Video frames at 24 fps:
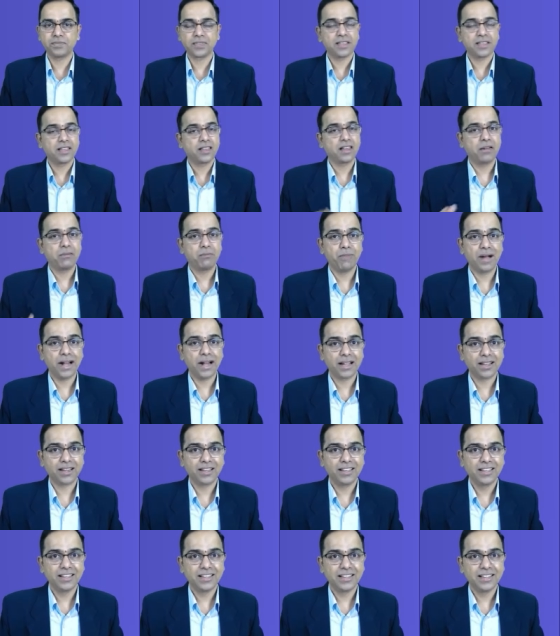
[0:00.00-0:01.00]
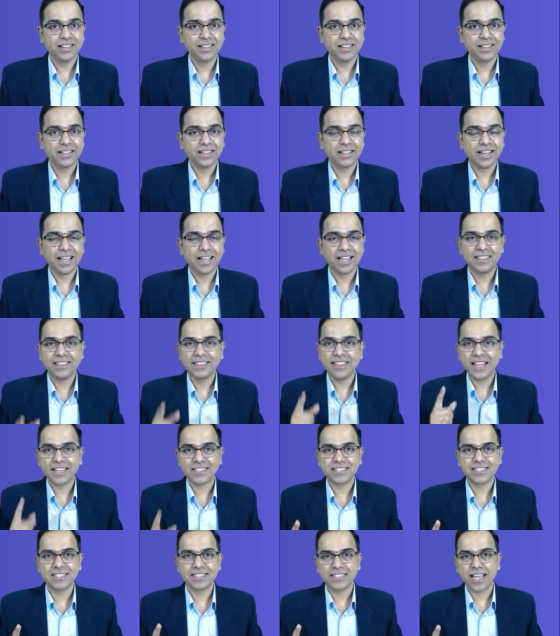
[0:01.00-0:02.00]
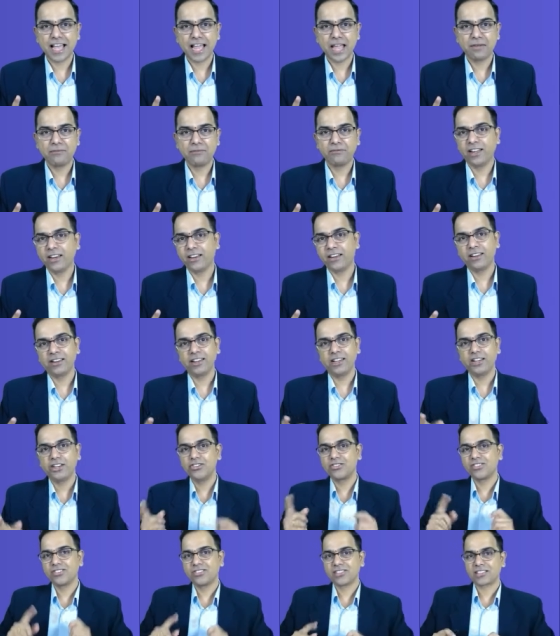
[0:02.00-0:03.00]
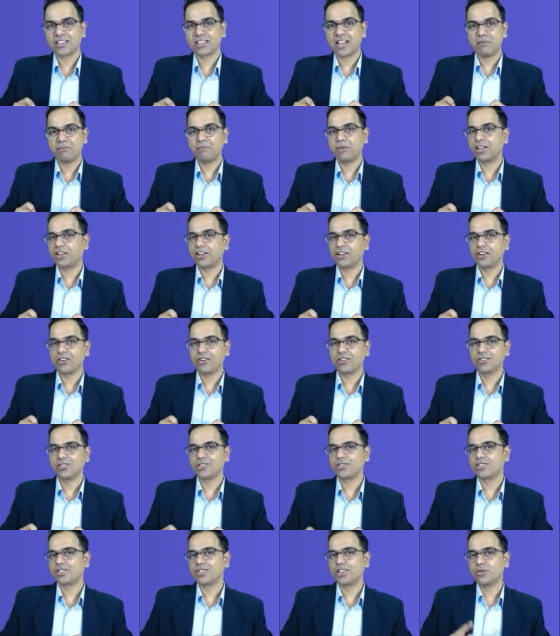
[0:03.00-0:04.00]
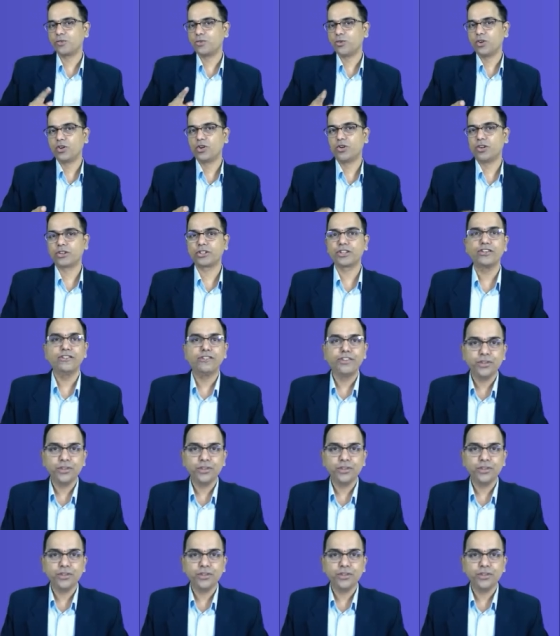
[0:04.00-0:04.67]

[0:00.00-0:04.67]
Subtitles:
but that's the time when insurance company can also say we will not give you.